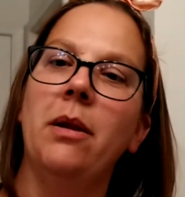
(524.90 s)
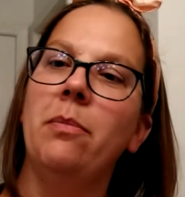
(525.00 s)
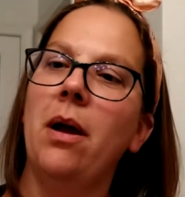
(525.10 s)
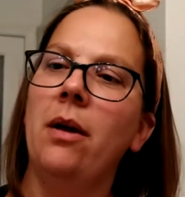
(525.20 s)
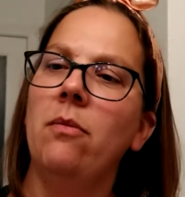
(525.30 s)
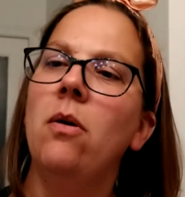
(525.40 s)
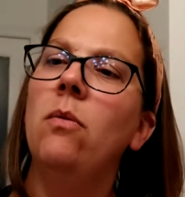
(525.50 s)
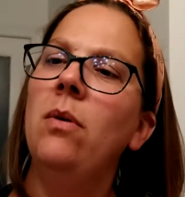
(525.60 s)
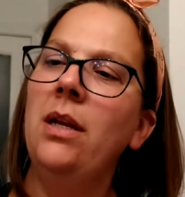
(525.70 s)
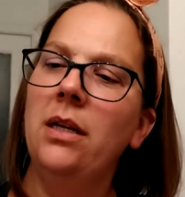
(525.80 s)
They probably won't.
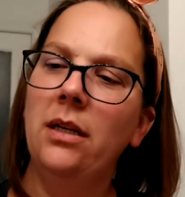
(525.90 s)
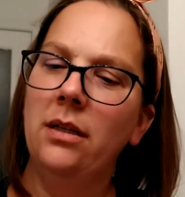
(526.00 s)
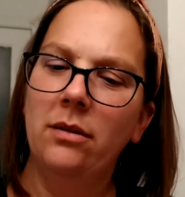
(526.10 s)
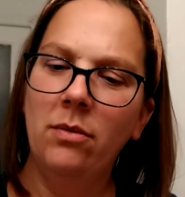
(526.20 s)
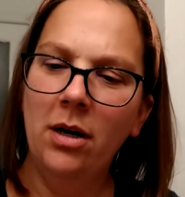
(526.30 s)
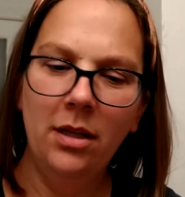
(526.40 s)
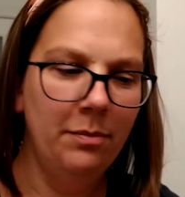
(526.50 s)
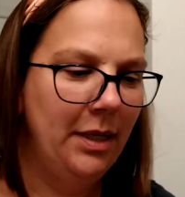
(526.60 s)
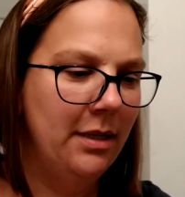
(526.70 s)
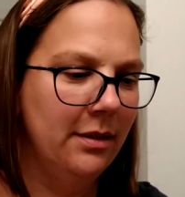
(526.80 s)
What? Where did the
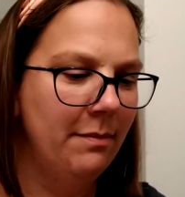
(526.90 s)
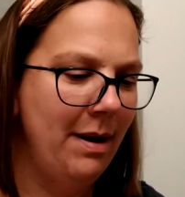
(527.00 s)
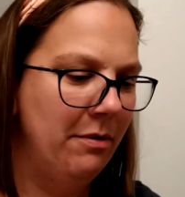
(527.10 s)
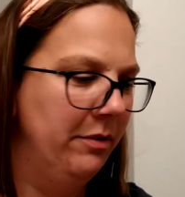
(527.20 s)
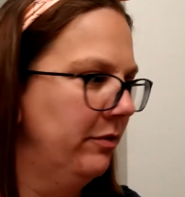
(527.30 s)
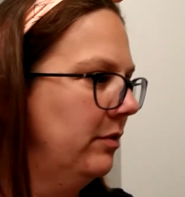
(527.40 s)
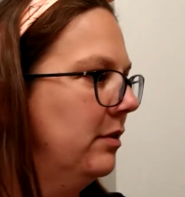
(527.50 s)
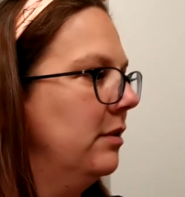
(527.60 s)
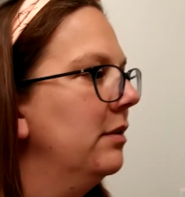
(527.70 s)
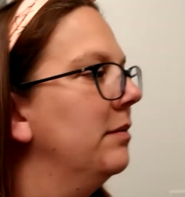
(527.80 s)
plants come out
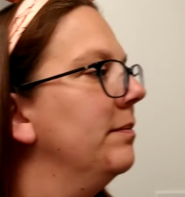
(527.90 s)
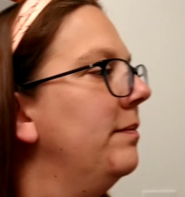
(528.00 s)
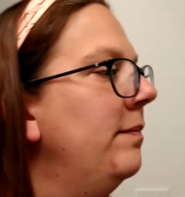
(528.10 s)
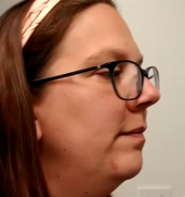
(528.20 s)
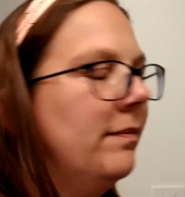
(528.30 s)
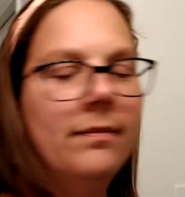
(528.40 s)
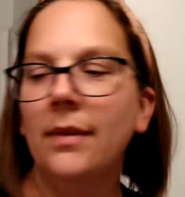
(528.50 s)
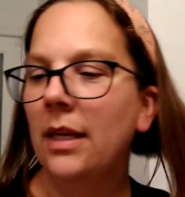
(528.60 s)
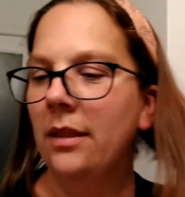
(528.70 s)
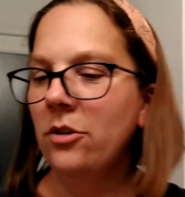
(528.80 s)
Hmm.
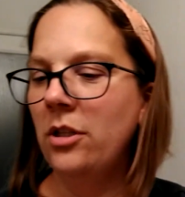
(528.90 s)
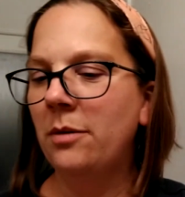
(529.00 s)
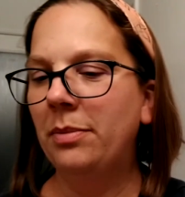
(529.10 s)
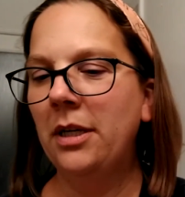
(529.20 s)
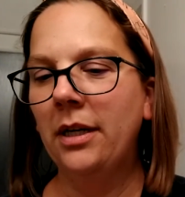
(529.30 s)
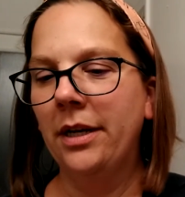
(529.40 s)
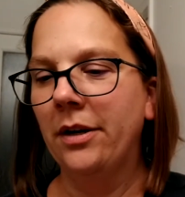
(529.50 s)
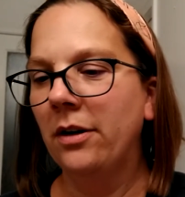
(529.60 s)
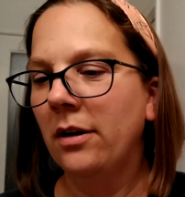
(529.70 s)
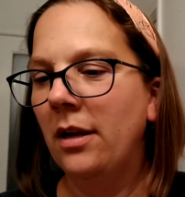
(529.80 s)
There's a little plug in
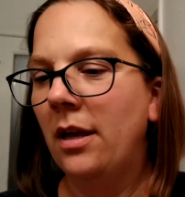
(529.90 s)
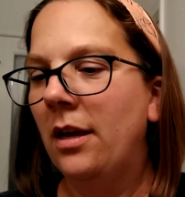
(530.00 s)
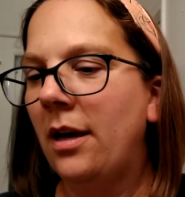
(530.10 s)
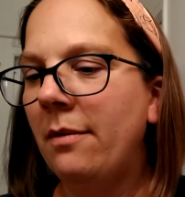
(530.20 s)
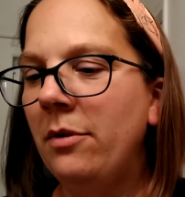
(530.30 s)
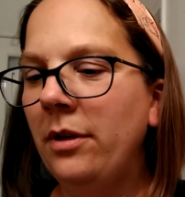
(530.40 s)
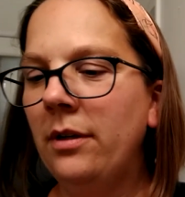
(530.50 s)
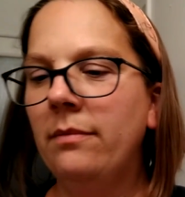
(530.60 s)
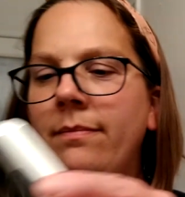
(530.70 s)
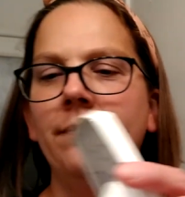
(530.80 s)
here. I'm really,
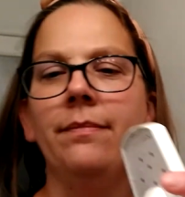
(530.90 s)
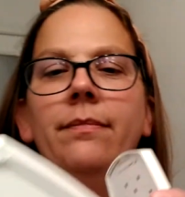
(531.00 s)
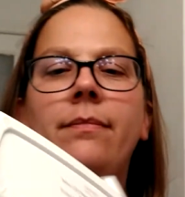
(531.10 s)
hmm.